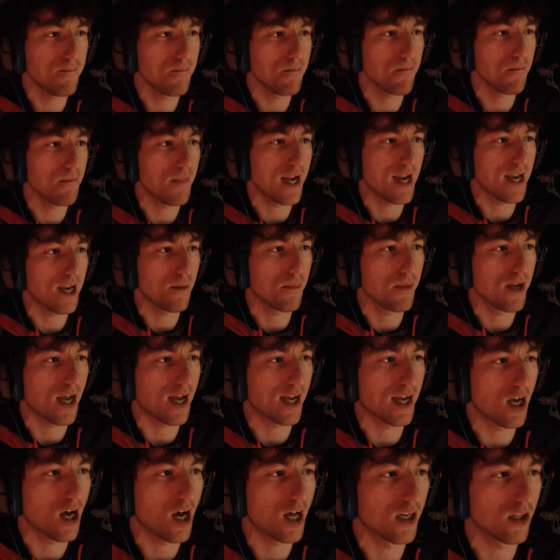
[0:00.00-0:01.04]
Maybe
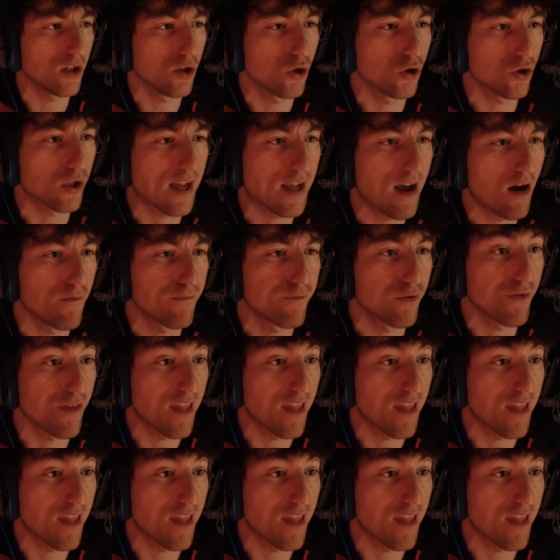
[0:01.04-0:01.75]
I gotta look out for